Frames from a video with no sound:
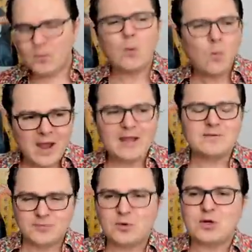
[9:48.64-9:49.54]
Wait
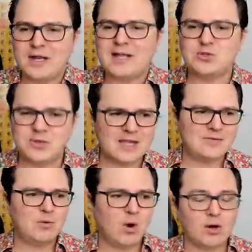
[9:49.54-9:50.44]
for a good entry
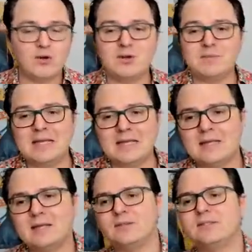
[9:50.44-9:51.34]
if you are going to be getting
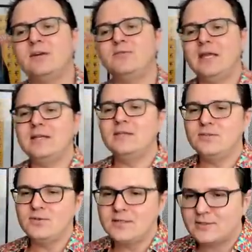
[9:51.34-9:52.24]
yourself
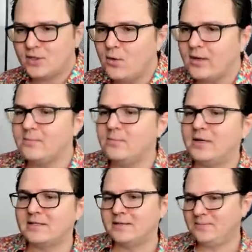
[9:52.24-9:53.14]
into this token.
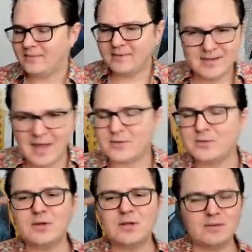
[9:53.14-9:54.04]
But Yeah,
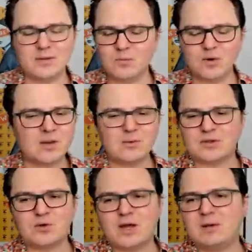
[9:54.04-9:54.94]
they're working with
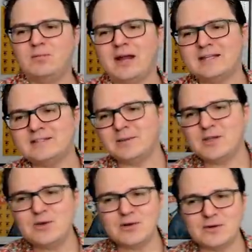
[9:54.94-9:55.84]
incredible brands here.
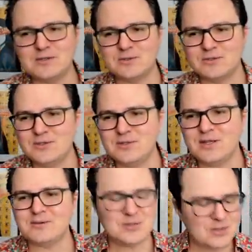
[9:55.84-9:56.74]
Universal
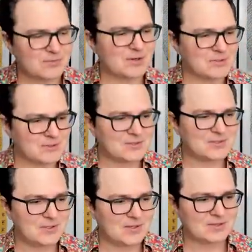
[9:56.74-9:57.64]
Studios.
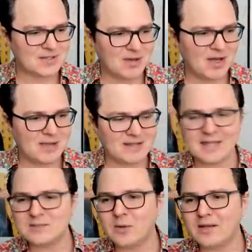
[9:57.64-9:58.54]
Come on, man. That
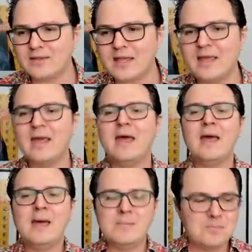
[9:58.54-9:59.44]
is one of the
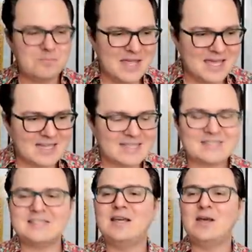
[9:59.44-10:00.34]

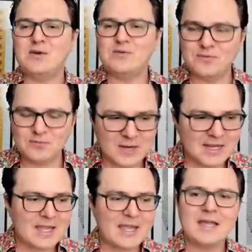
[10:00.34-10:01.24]
biggest
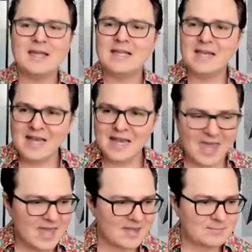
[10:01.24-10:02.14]
freaking
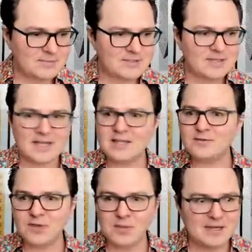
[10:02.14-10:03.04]
names in the
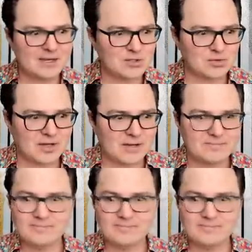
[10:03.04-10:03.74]
film industry.